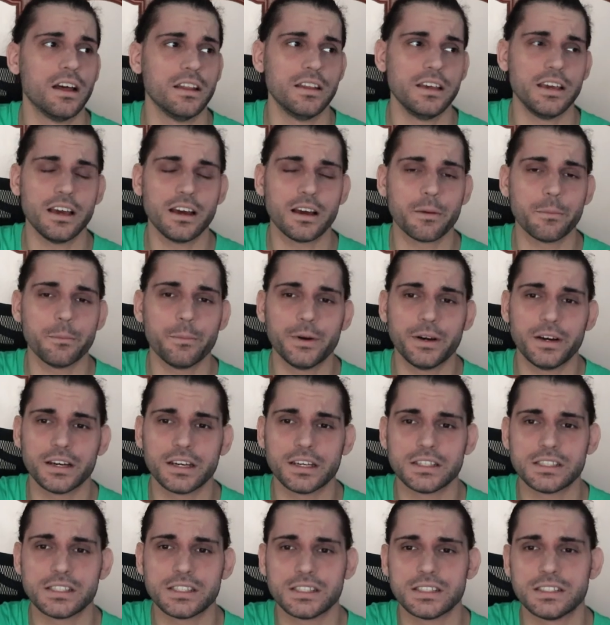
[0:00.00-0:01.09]
The Young
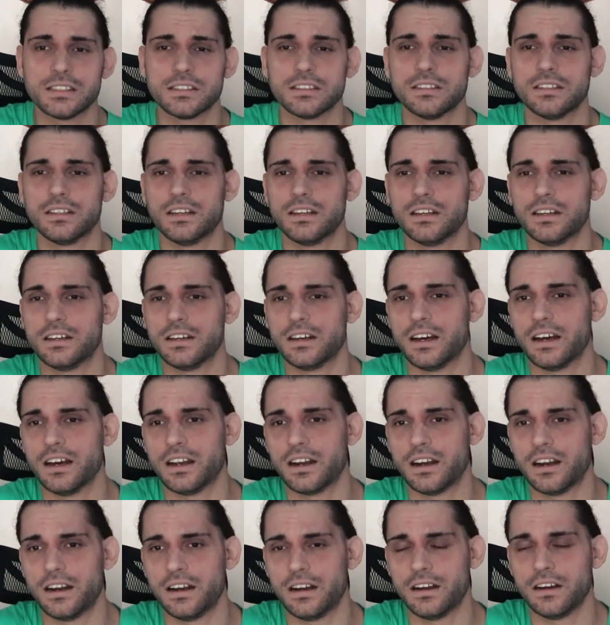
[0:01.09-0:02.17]
Bucks
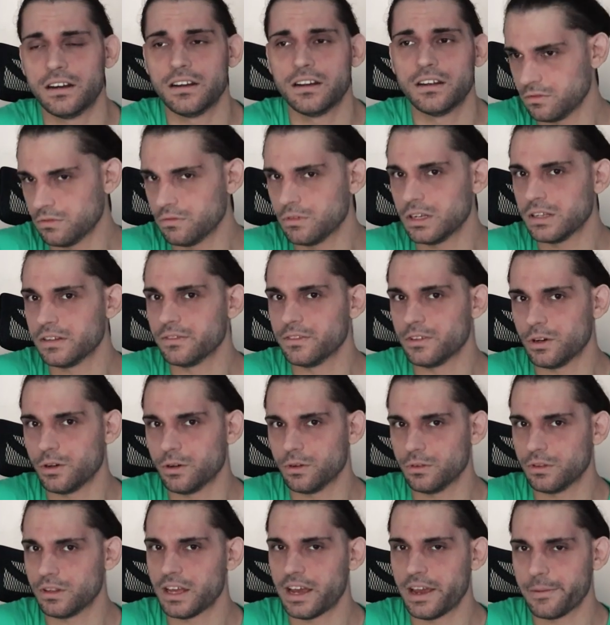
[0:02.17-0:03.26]
are one of the
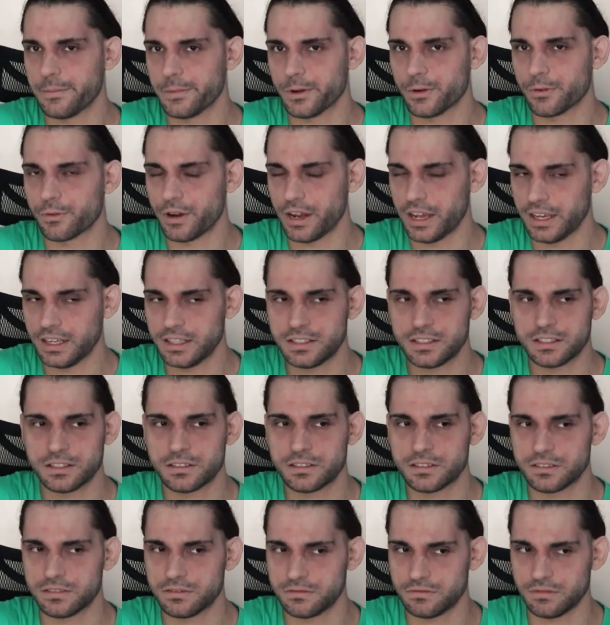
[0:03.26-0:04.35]
all-time
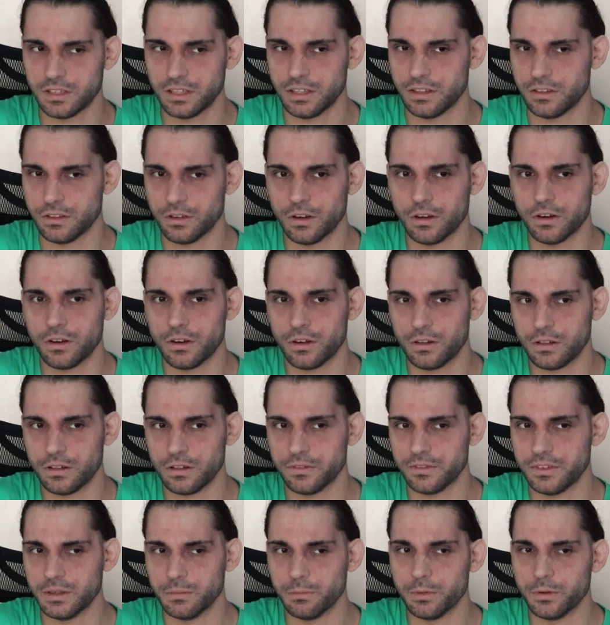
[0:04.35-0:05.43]
greats in all
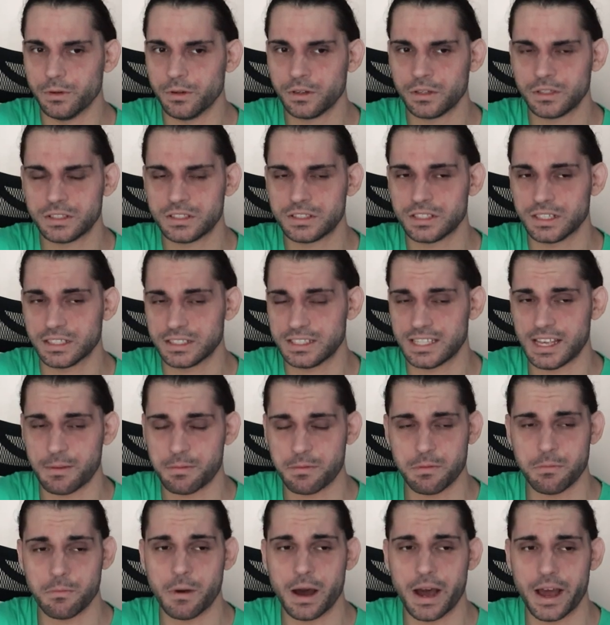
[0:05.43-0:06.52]
of the books,
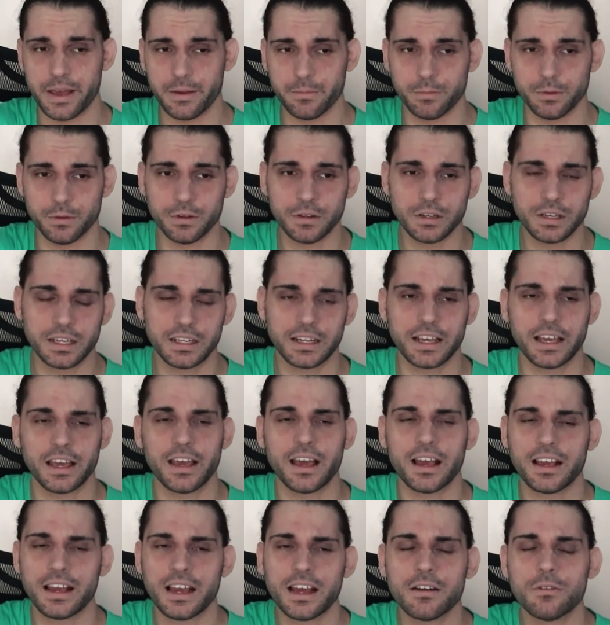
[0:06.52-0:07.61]
except my book. And
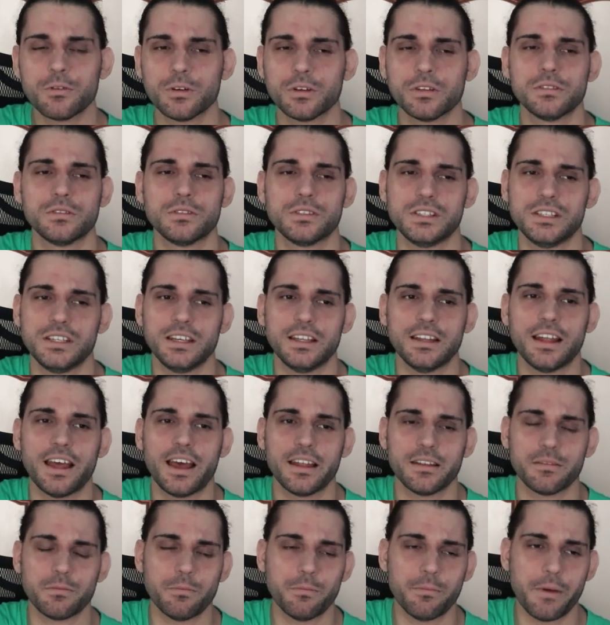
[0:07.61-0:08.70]
I kind of want to see
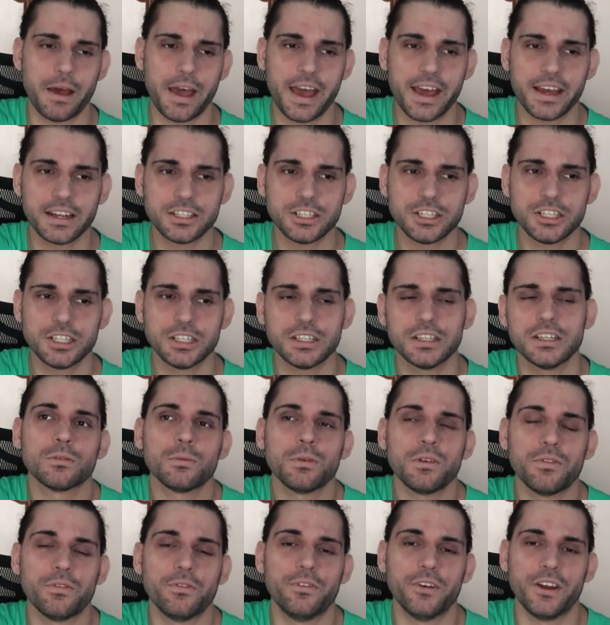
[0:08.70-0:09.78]
that match. To
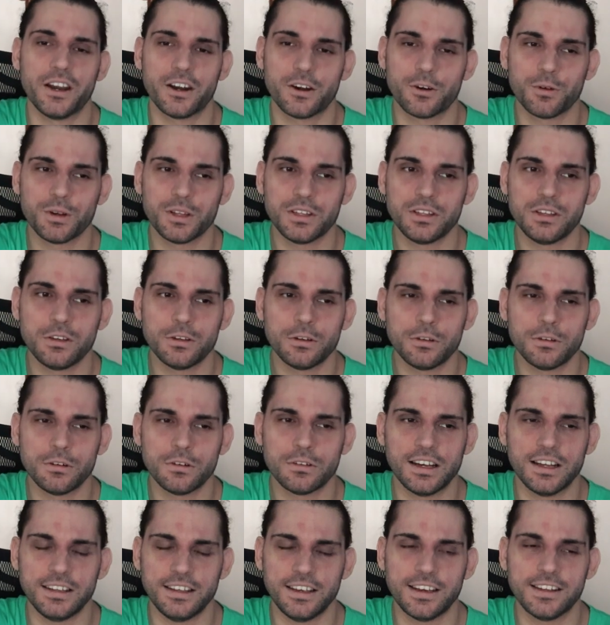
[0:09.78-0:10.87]
be fair with you,
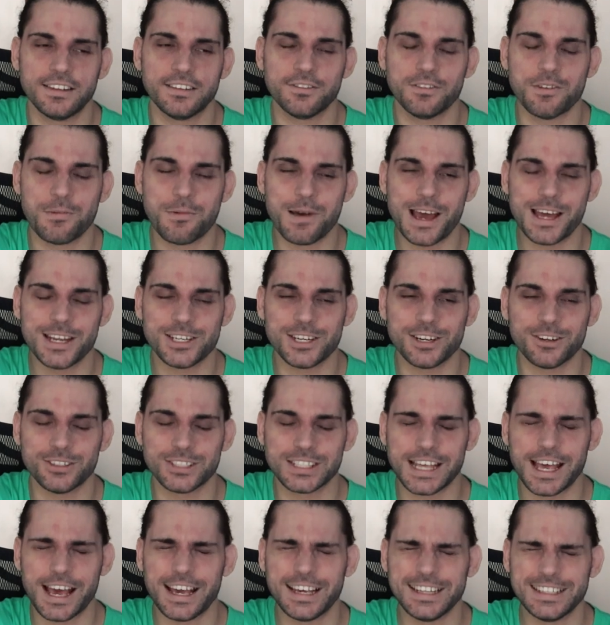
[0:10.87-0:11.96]
at the end of the match I was
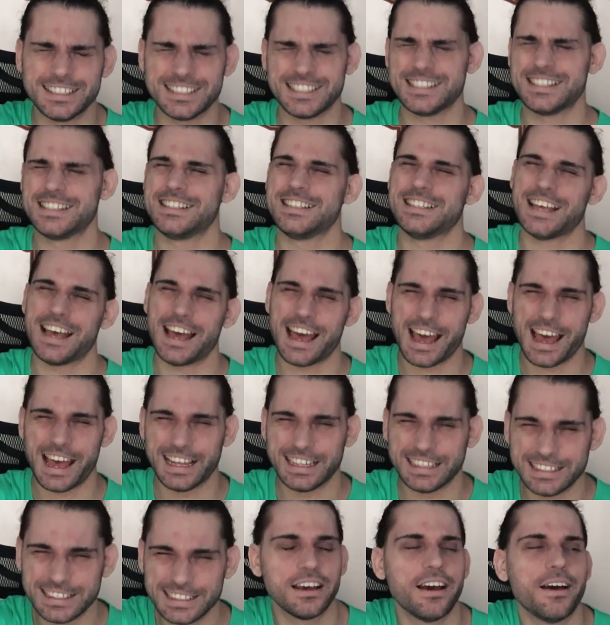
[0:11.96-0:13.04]
kind of sad,